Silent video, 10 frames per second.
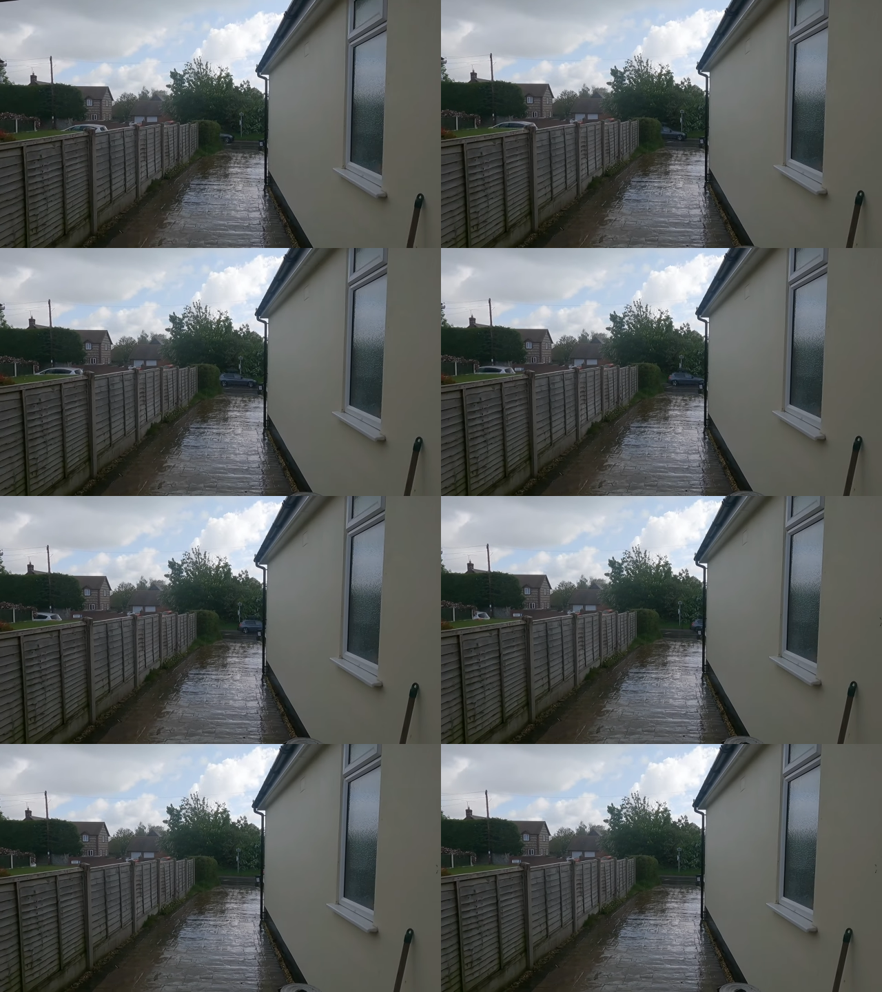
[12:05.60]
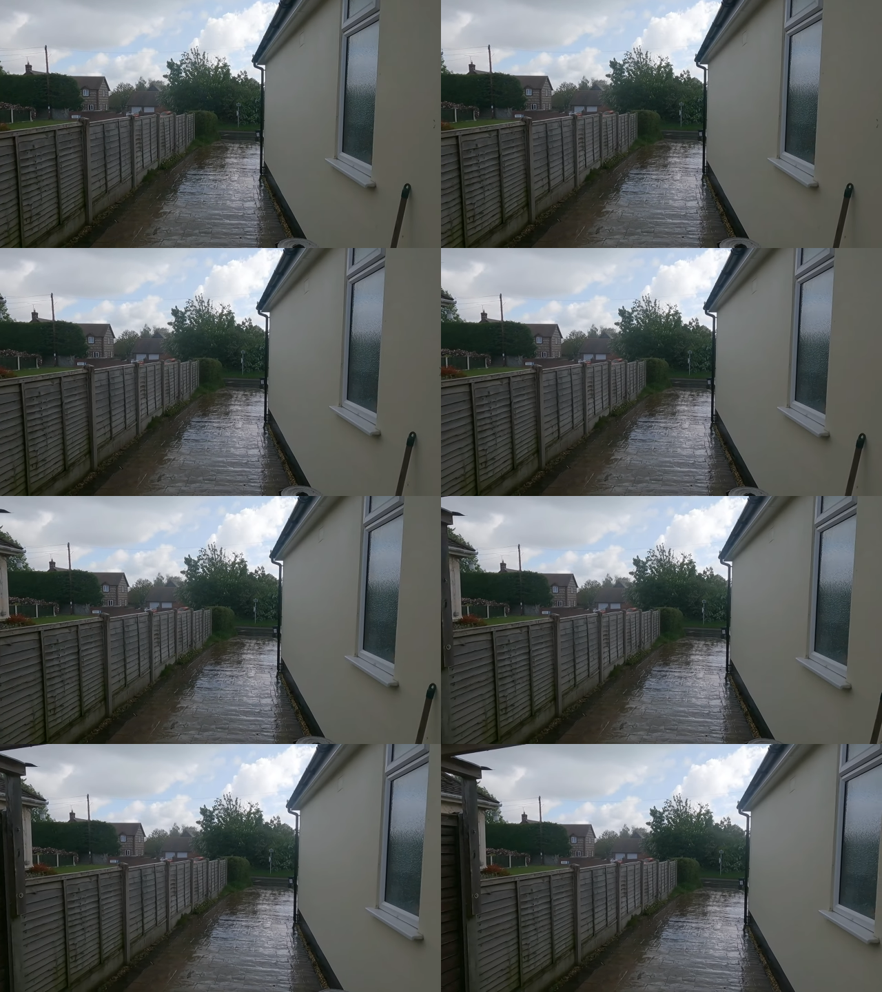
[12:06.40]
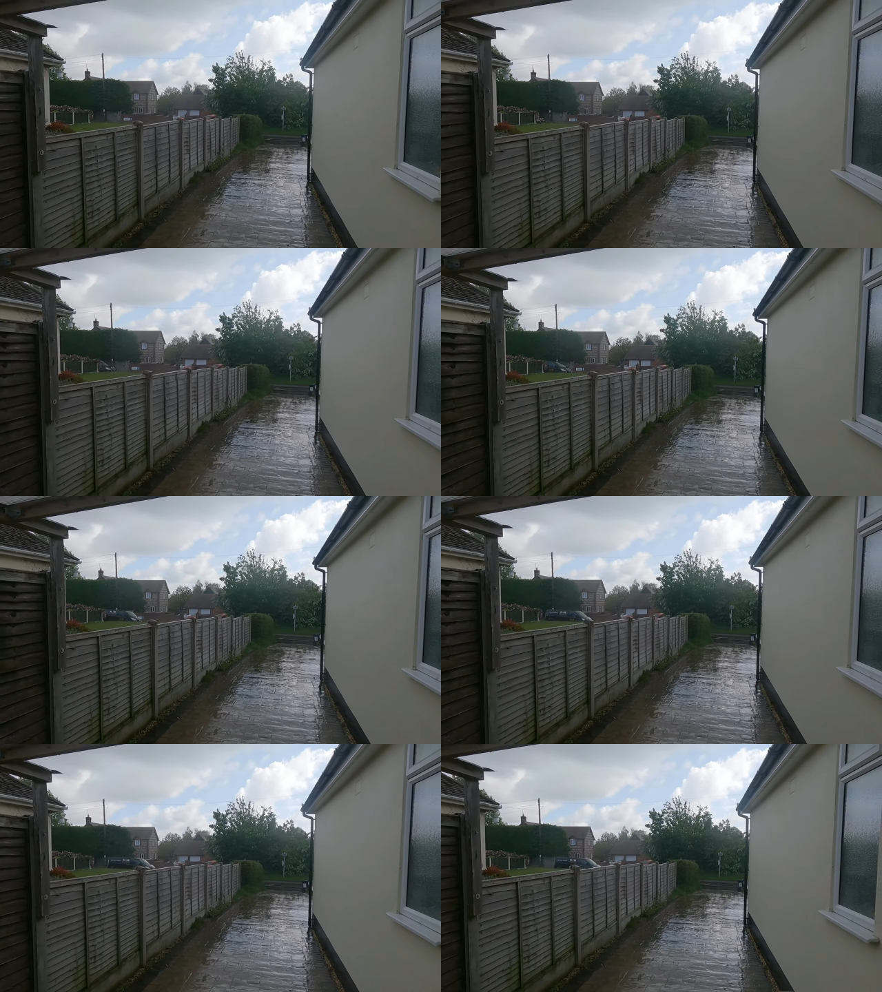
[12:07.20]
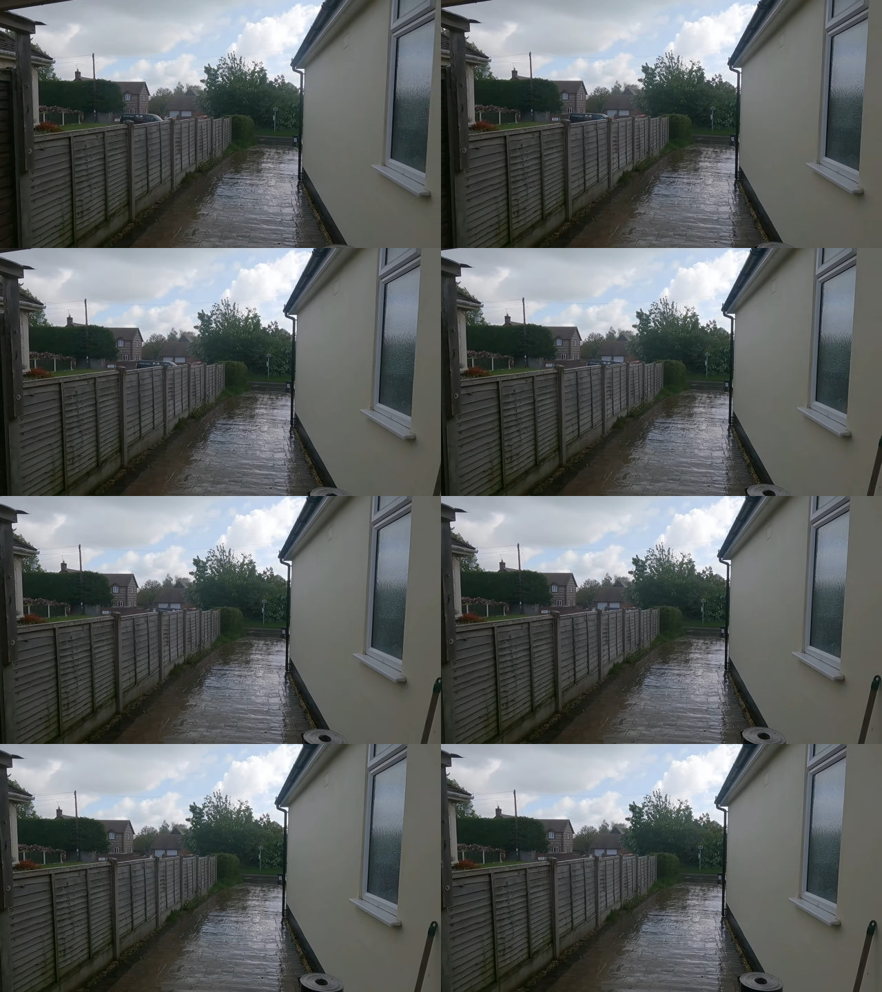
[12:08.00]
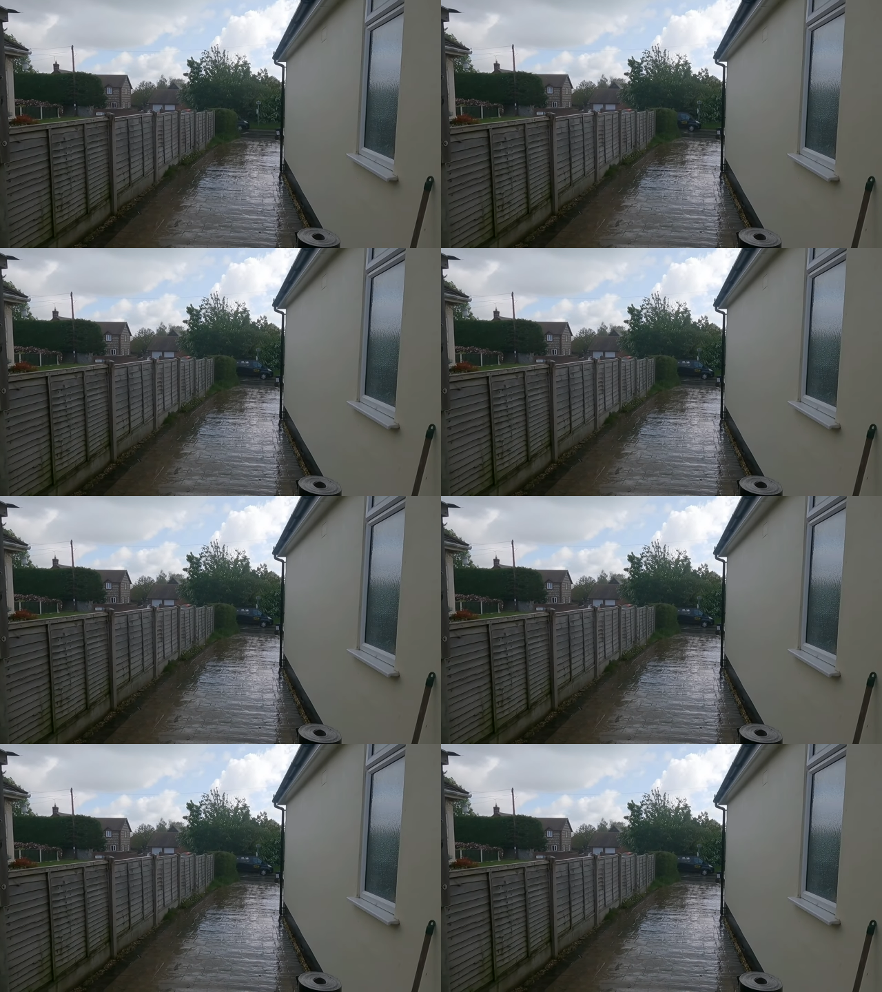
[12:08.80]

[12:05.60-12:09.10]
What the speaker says: [unreadable: no face in view]